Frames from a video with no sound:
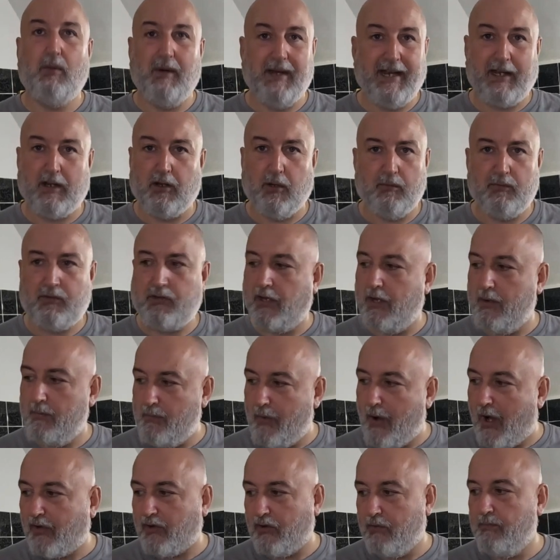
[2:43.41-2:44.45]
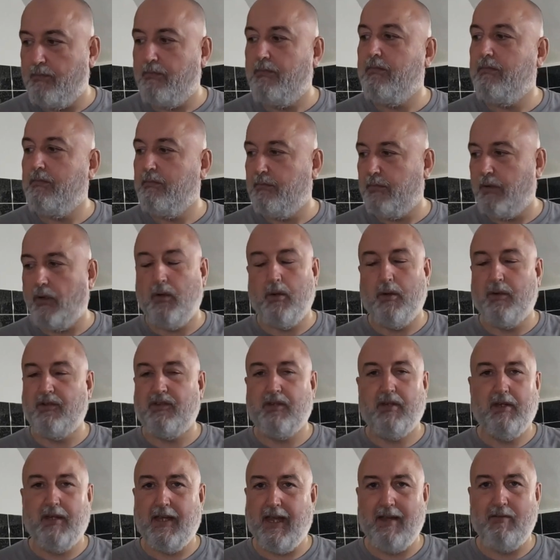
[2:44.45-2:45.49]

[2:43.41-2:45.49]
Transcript: when it comes to the modern brewers.